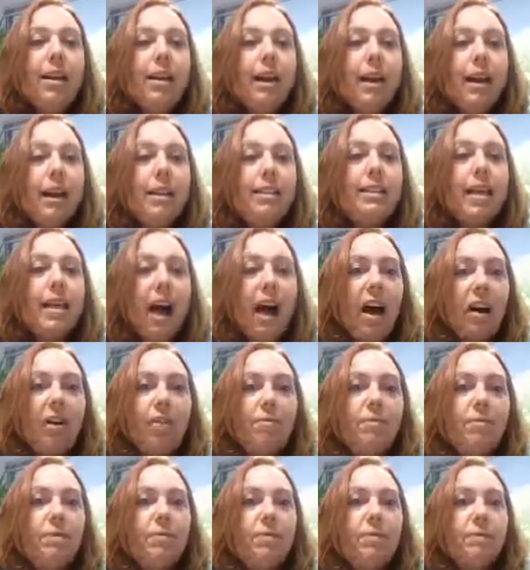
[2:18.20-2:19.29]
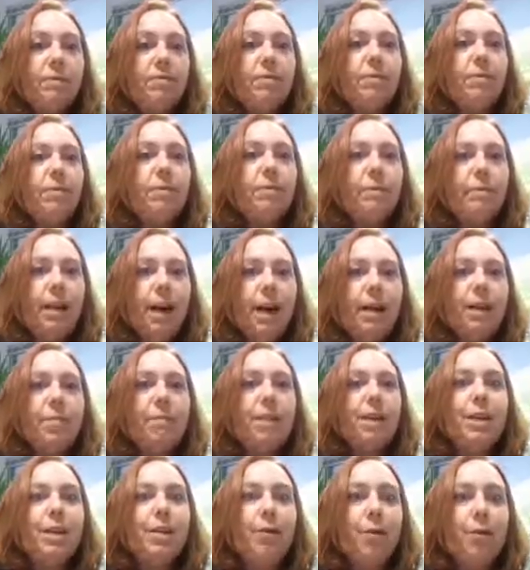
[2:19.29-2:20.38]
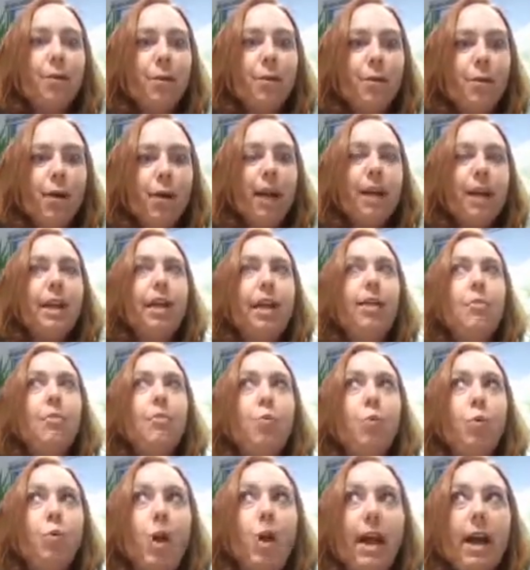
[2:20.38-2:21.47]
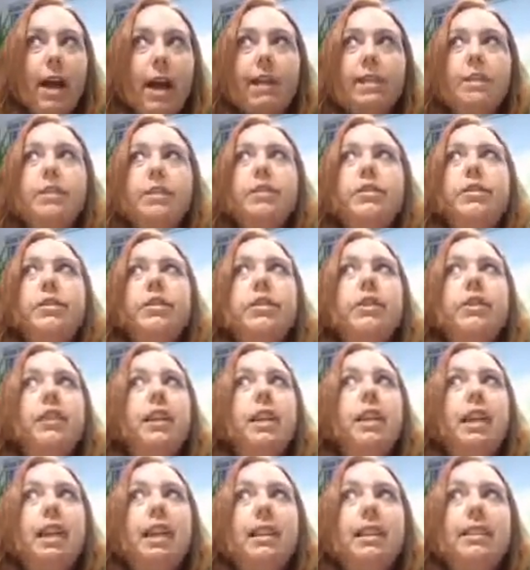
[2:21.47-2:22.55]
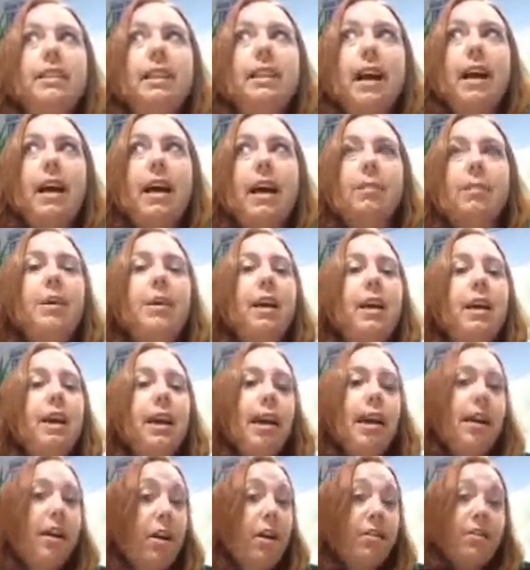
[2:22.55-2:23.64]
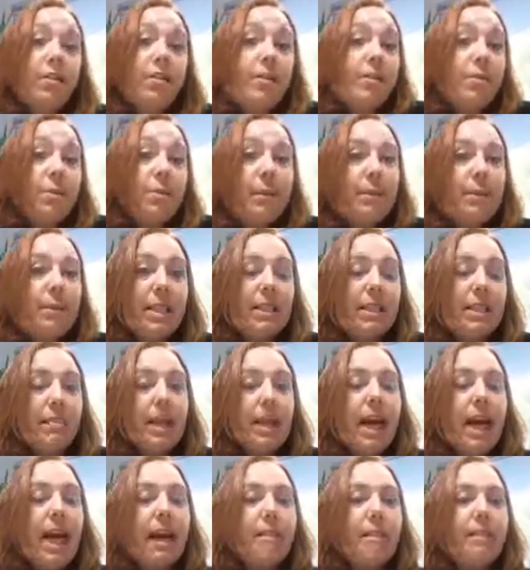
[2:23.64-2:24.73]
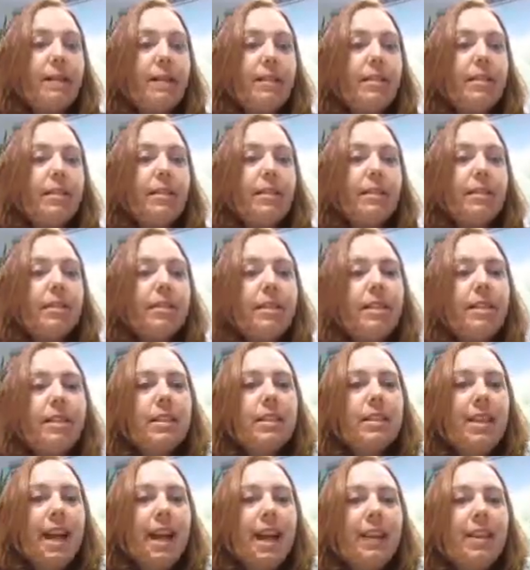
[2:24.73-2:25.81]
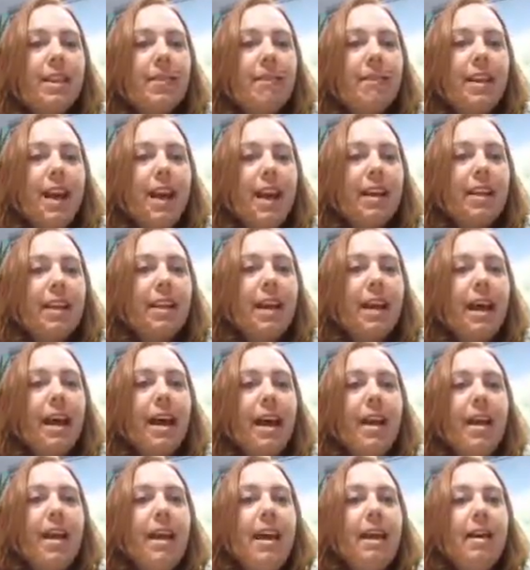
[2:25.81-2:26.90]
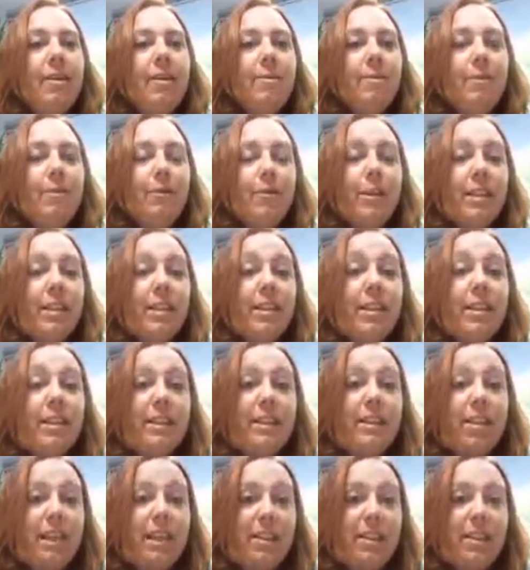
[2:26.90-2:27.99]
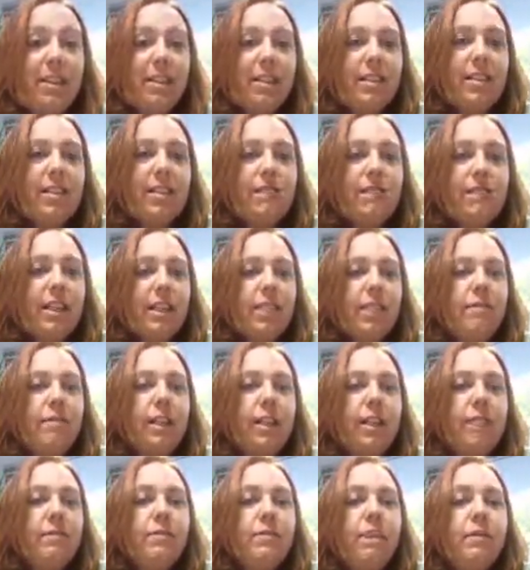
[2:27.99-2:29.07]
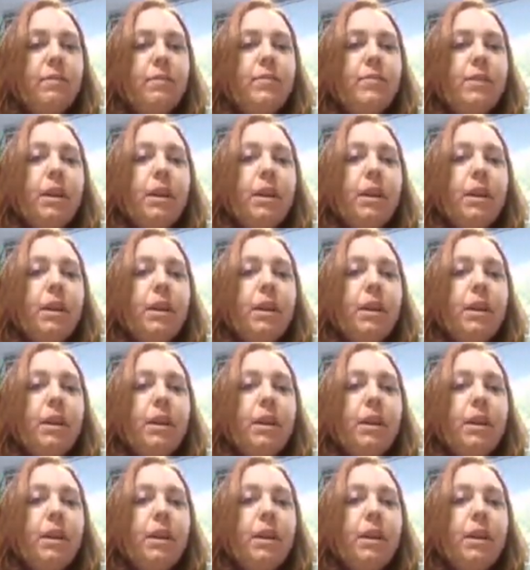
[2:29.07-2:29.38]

has helped remind me of who I am, why I do certain things, and also what makes me happy. So I really like the fact that 4 years later, this is very relevant.